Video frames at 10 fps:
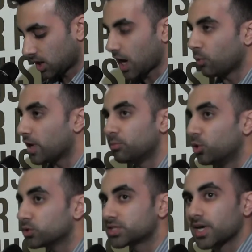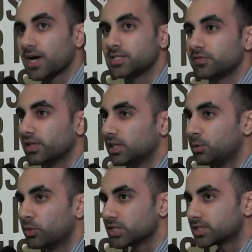I weigh both sides of the
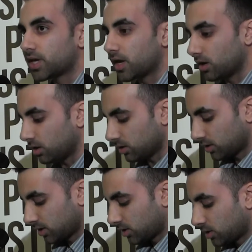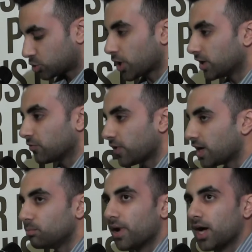Libra scale, trying to
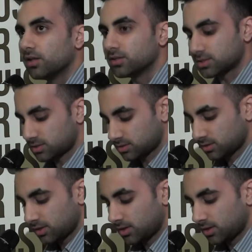find balance,